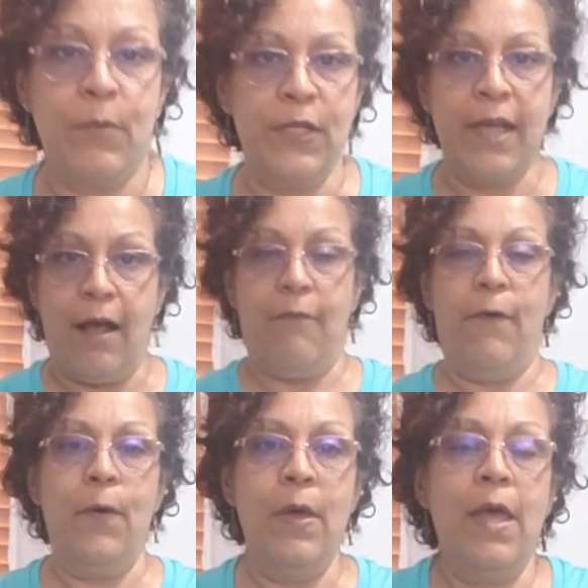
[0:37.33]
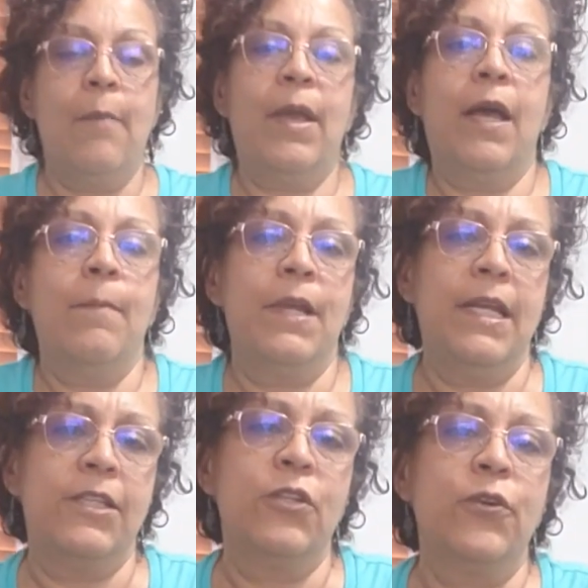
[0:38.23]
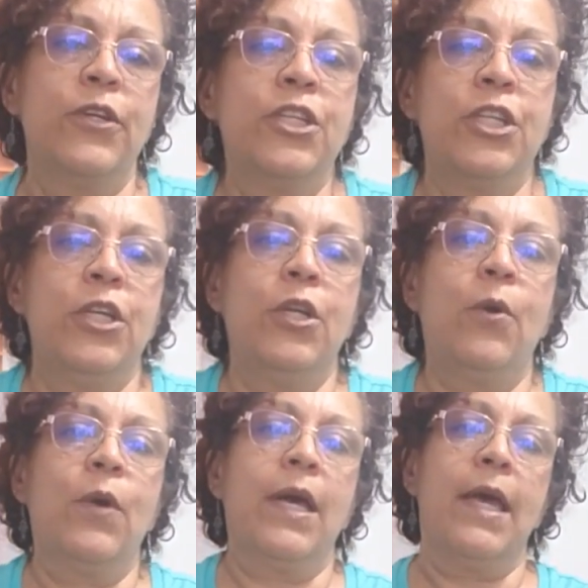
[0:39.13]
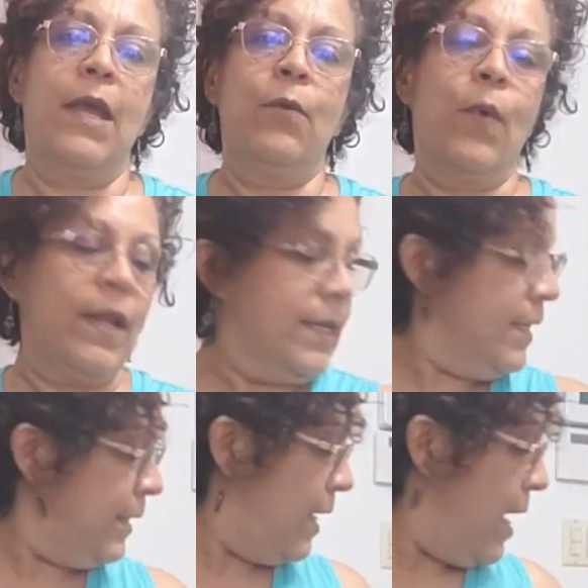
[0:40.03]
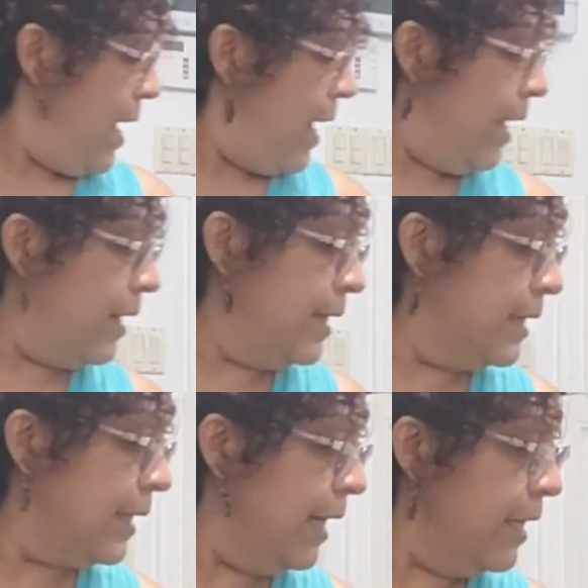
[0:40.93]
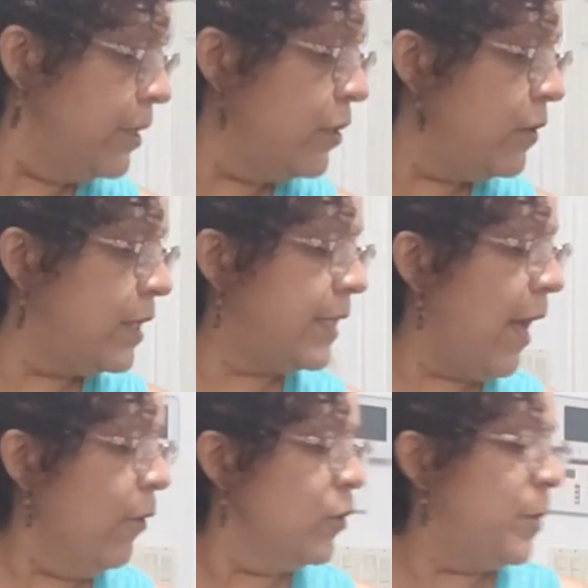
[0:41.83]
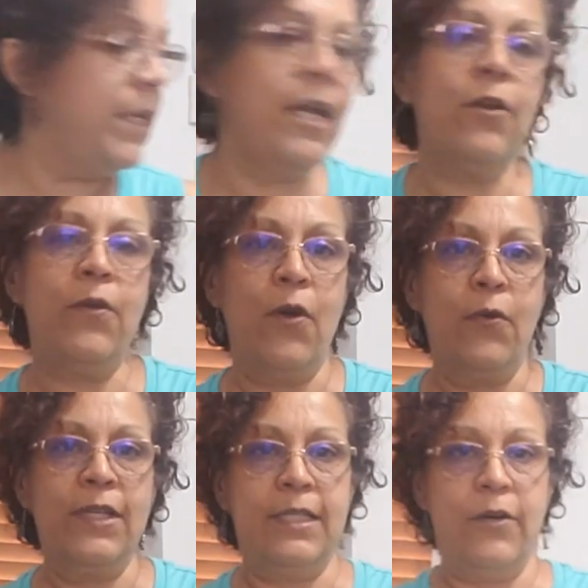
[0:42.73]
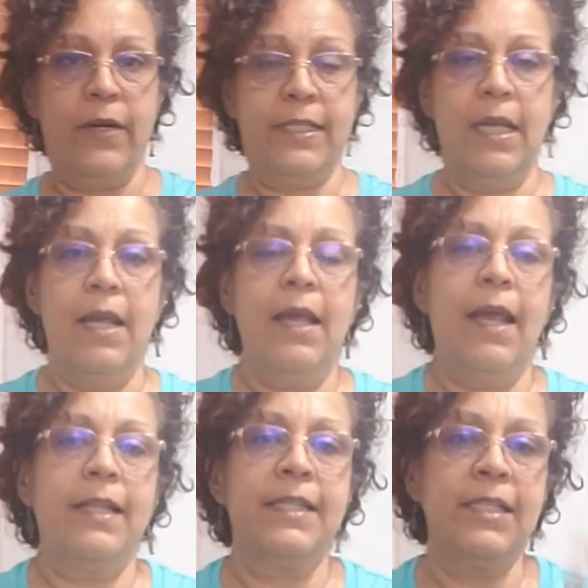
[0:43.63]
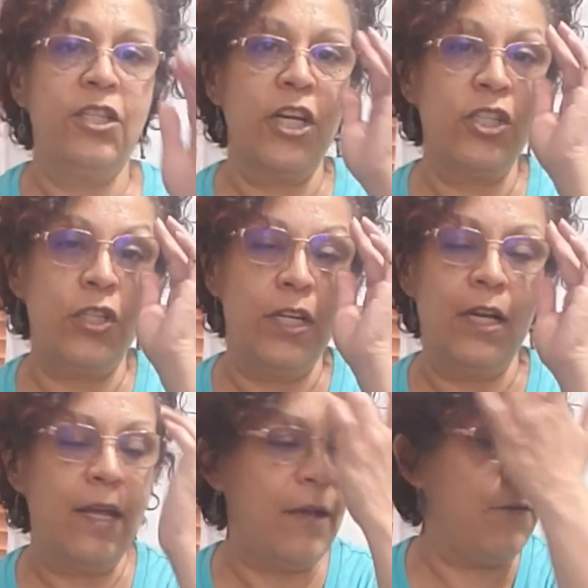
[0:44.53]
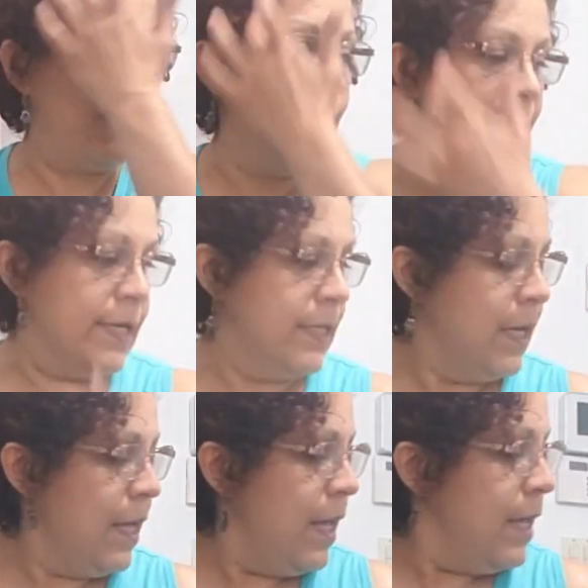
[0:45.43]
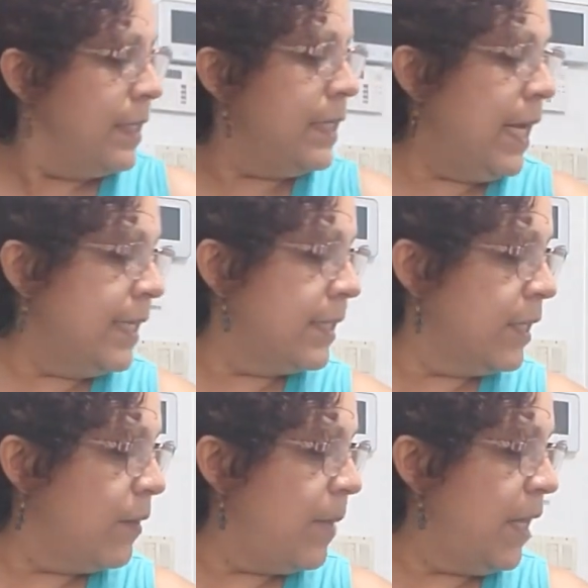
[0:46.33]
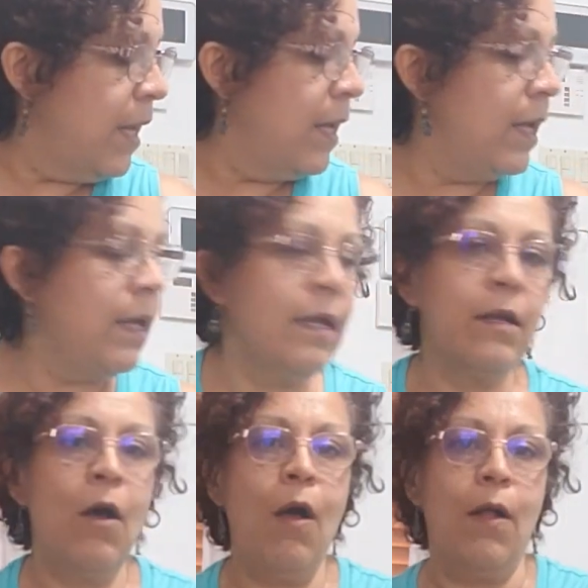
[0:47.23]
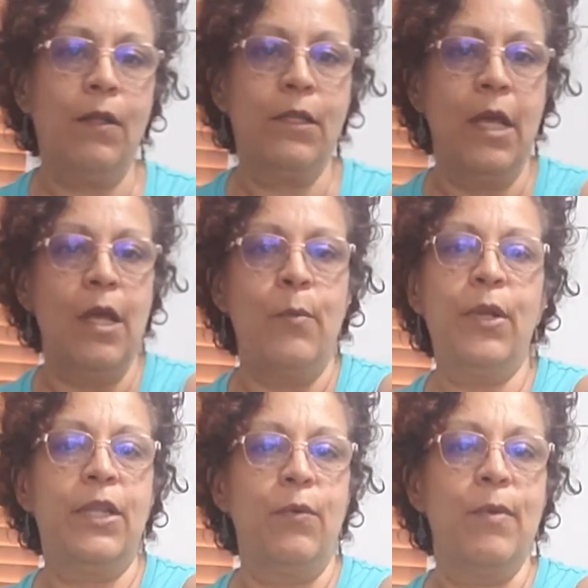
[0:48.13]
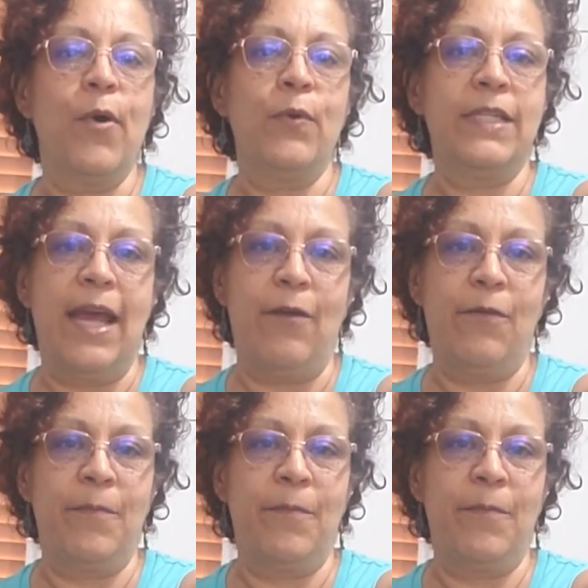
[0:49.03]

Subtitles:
Montalvo. My company is Nourish Yoga and Wellness, and I decided to do this couch potato yoga series at the suggestion of a friend. Today is going to be called Put the Remote Down.